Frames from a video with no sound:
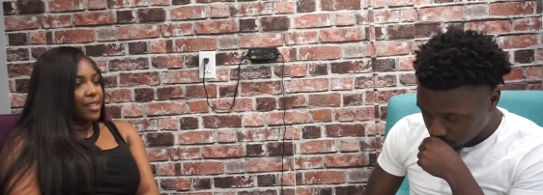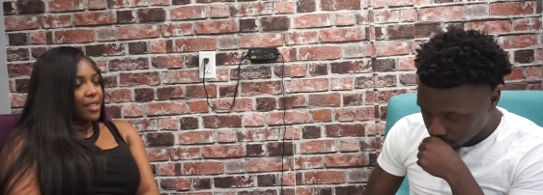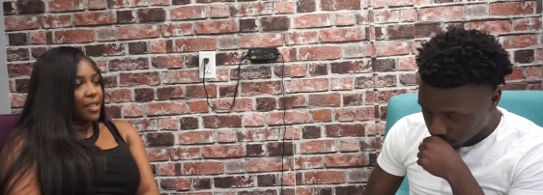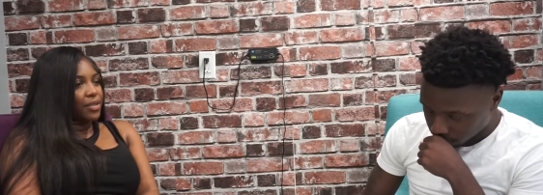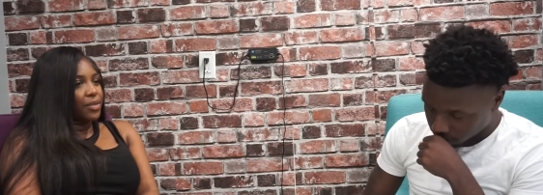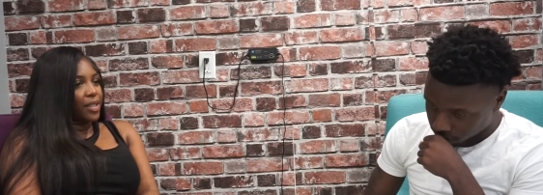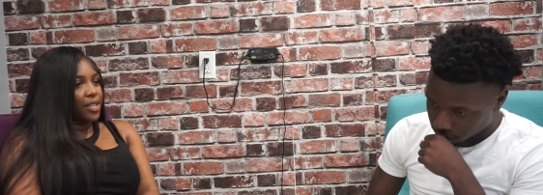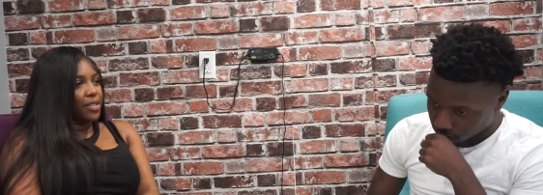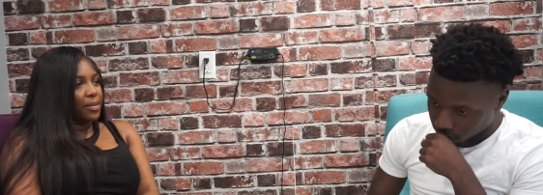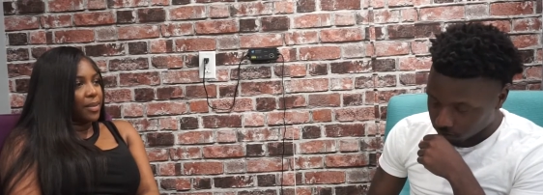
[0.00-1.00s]
Speaker 1: And you do a good
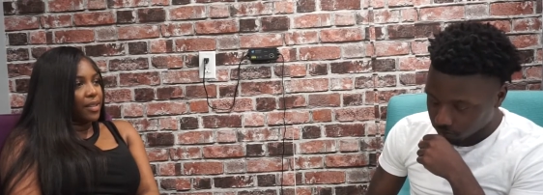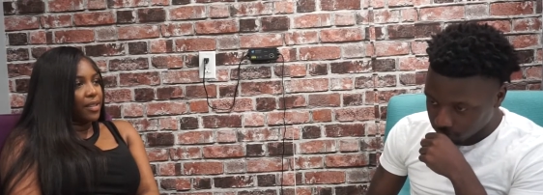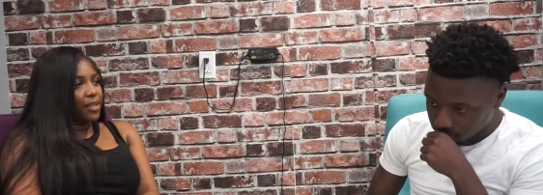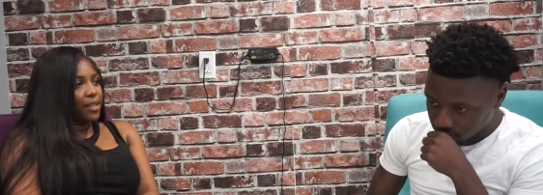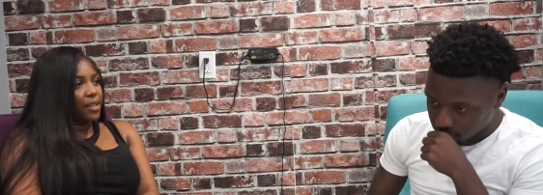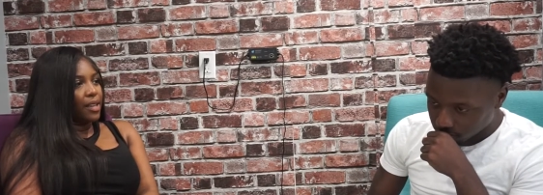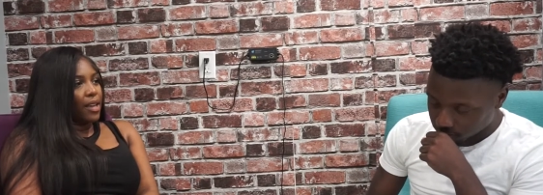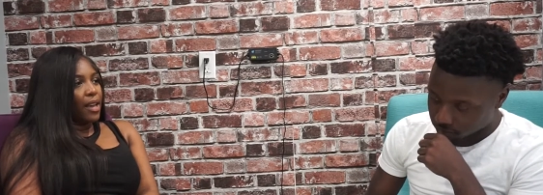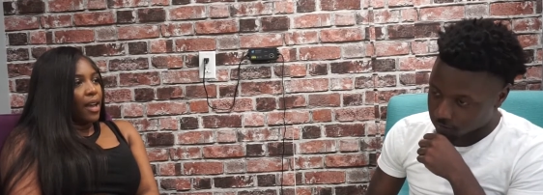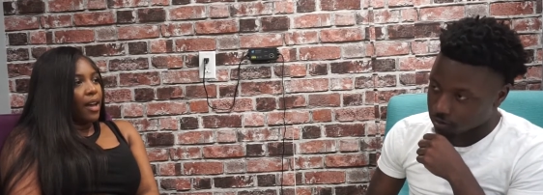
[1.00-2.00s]
job of that.
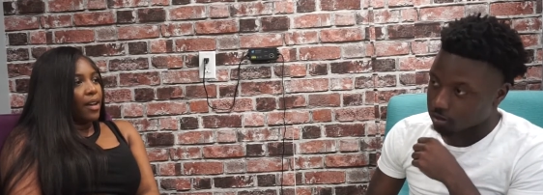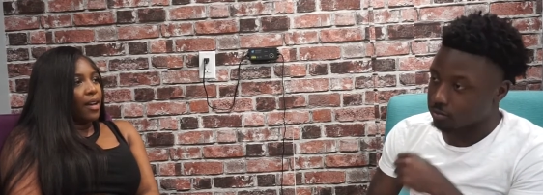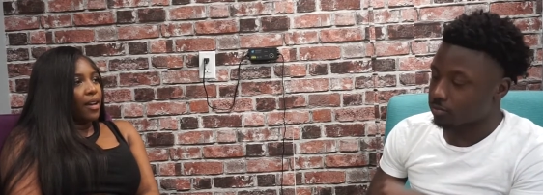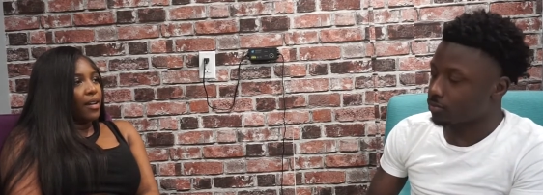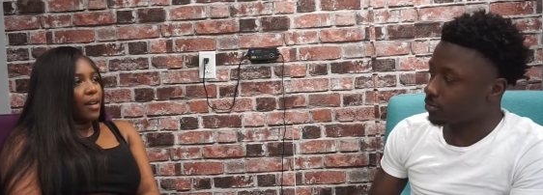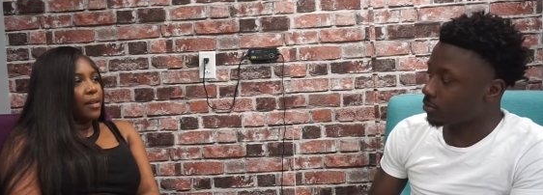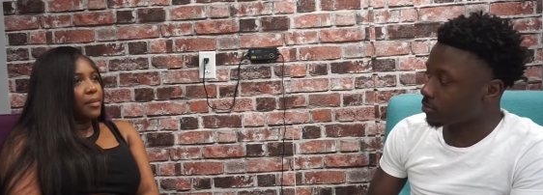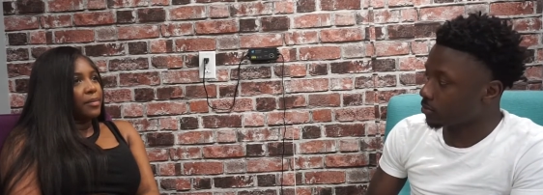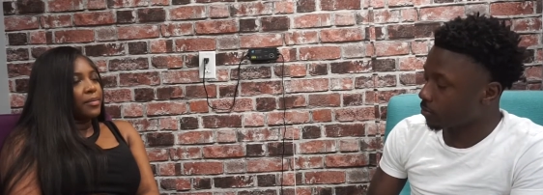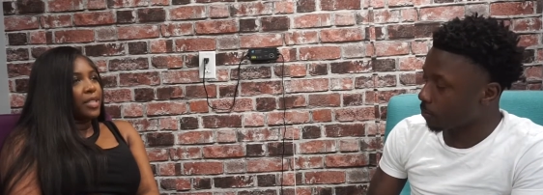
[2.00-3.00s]

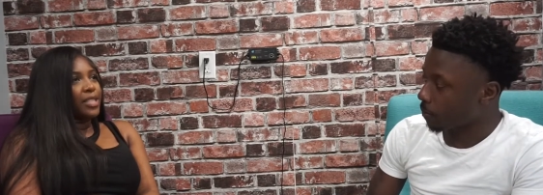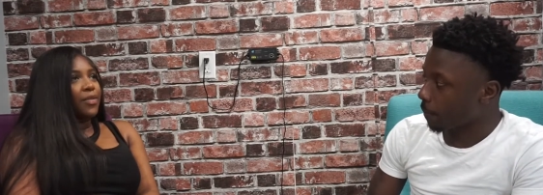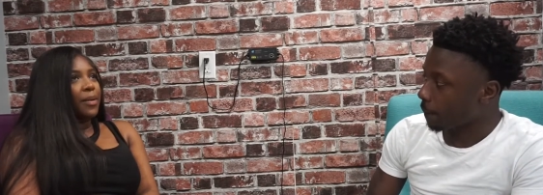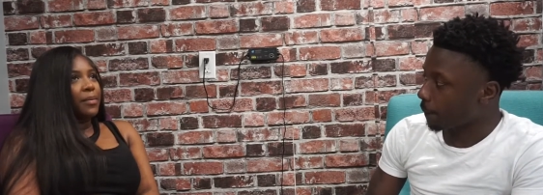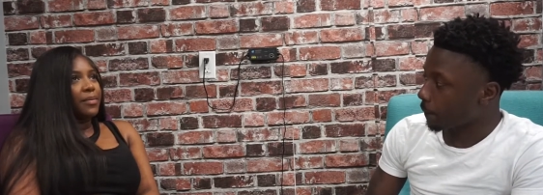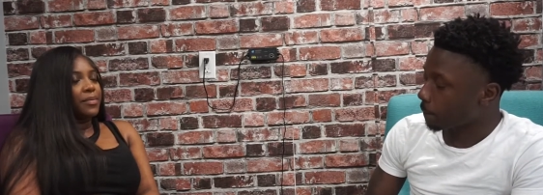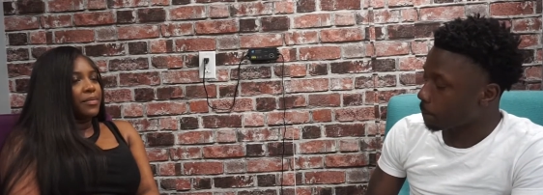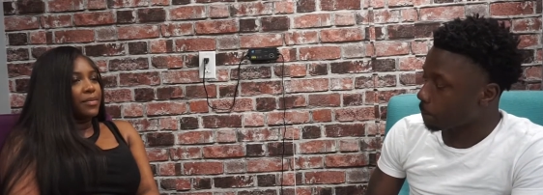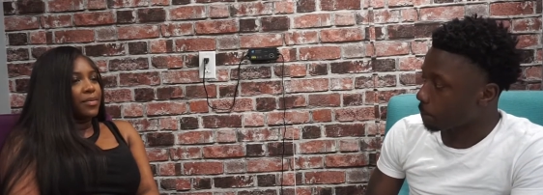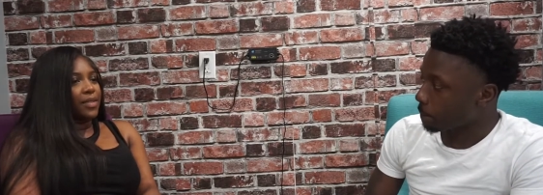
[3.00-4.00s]
Um, just from
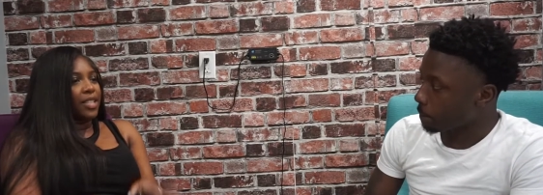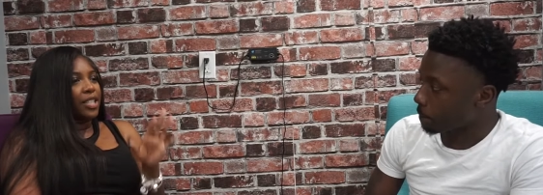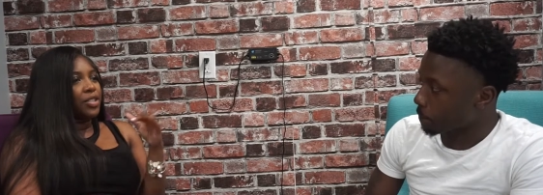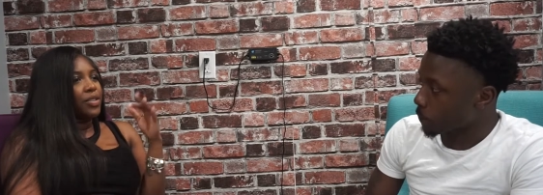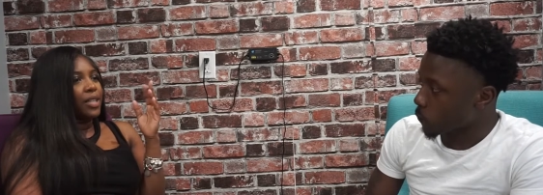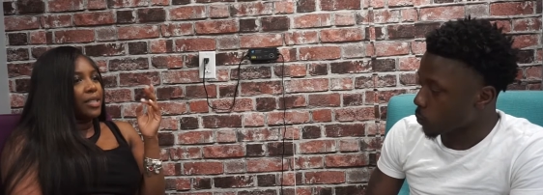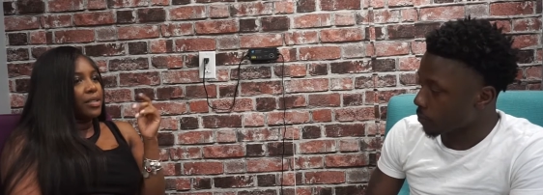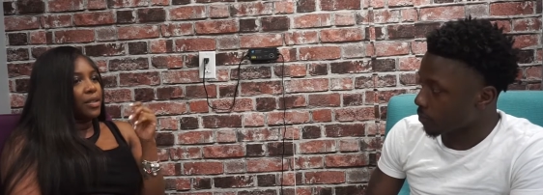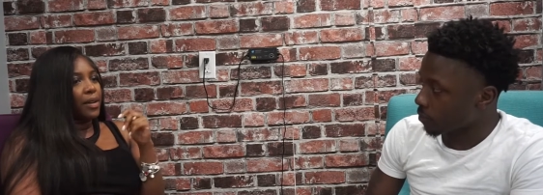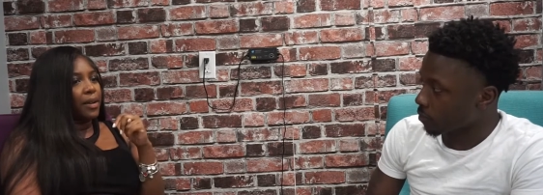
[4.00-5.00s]
looking through your
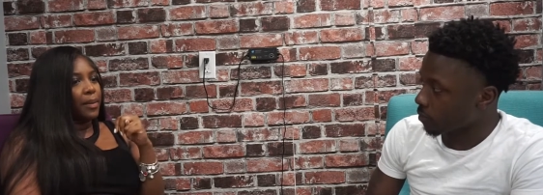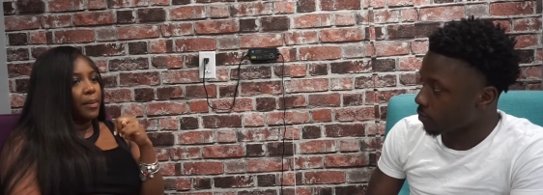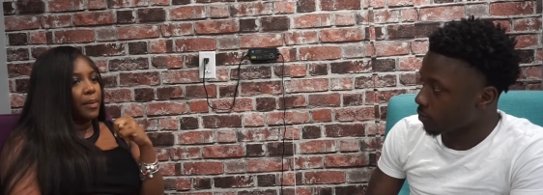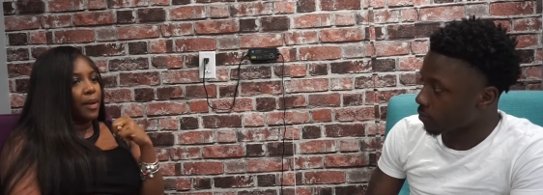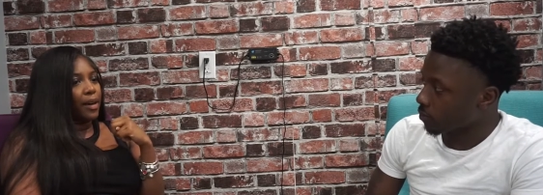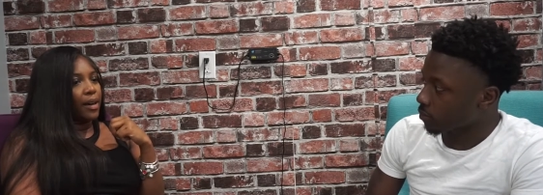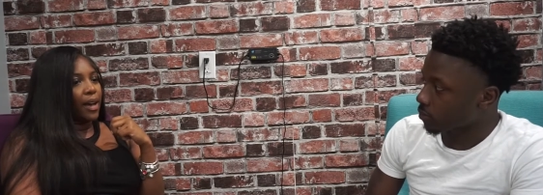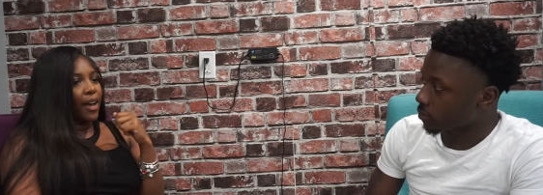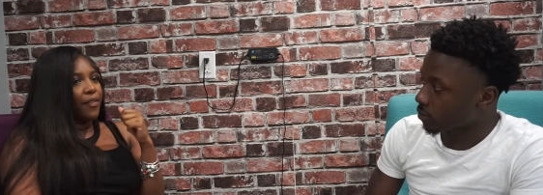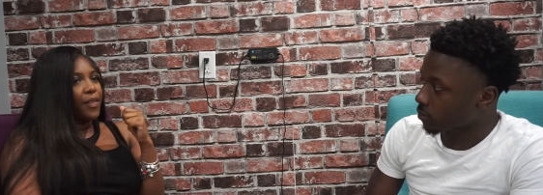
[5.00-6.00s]
Instagram,
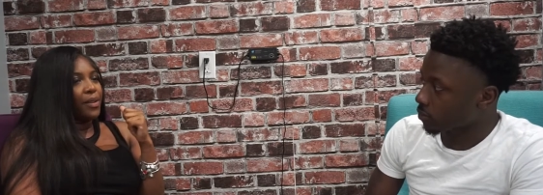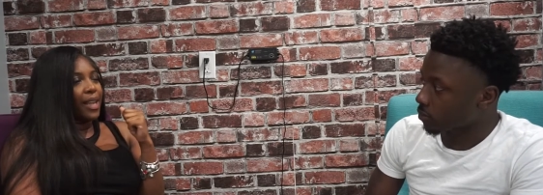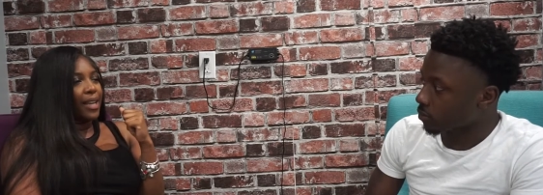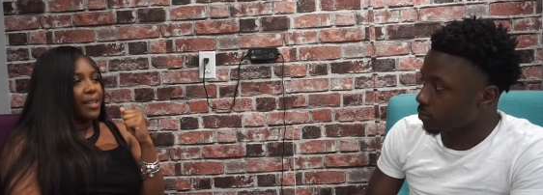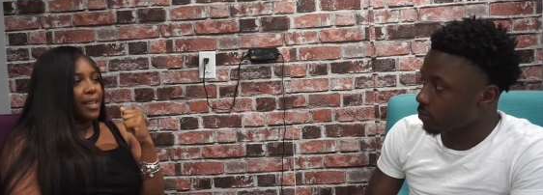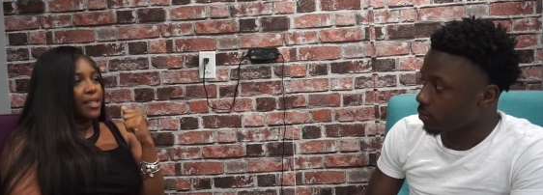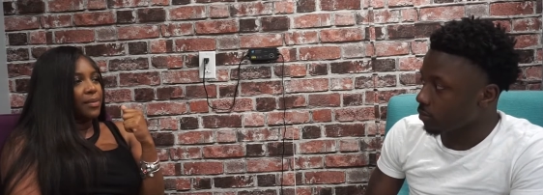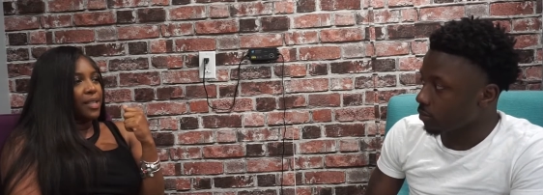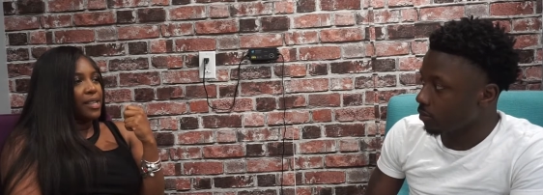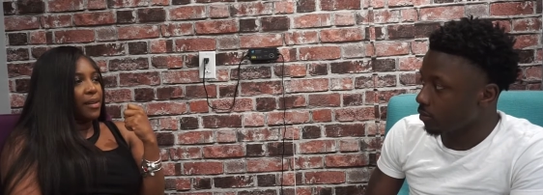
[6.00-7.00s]
I feel like Dancing
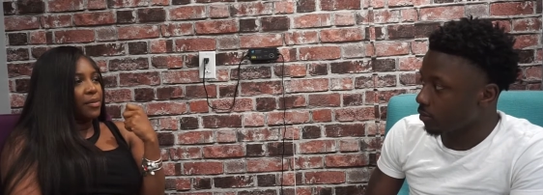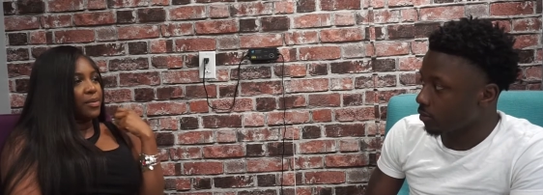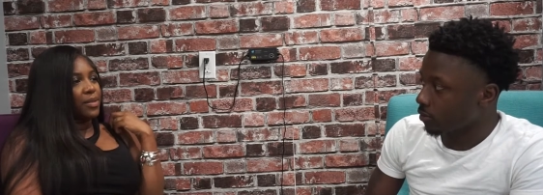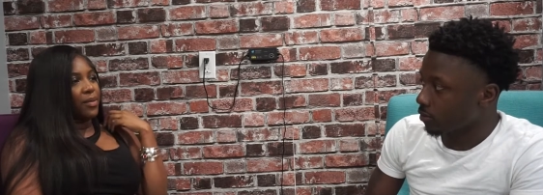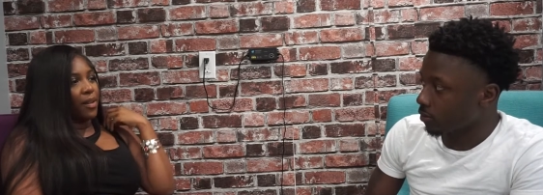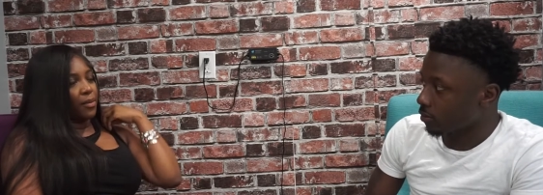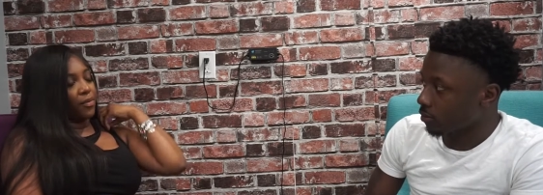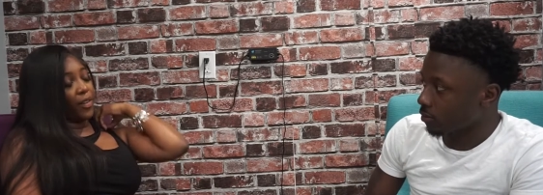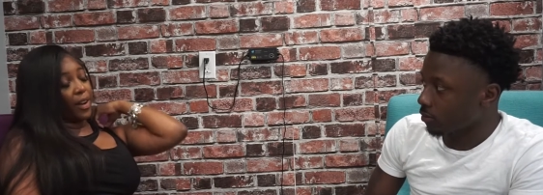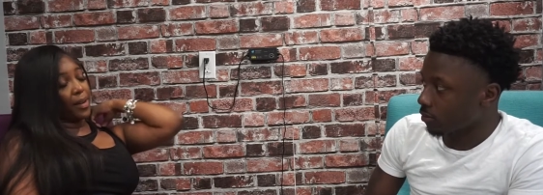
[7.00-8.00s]
with the Devil was
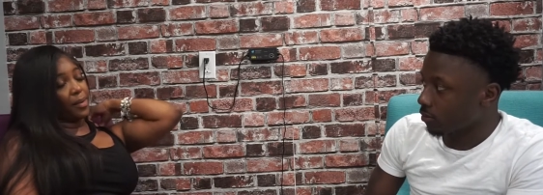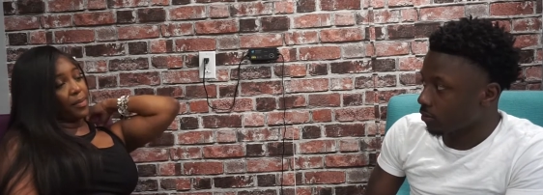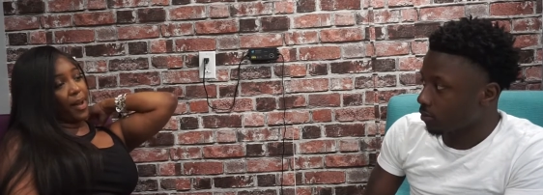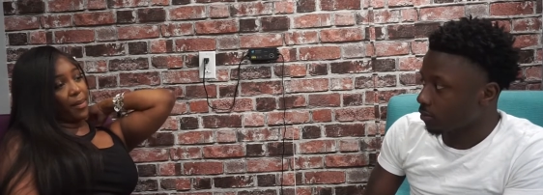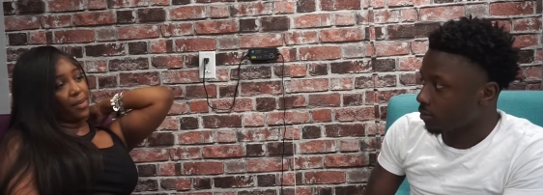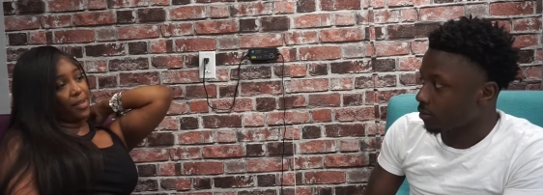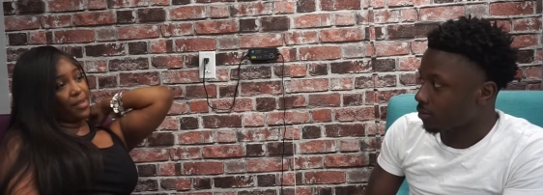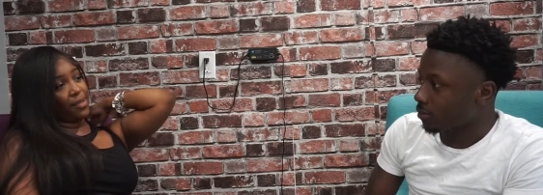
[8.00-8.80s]
very popular.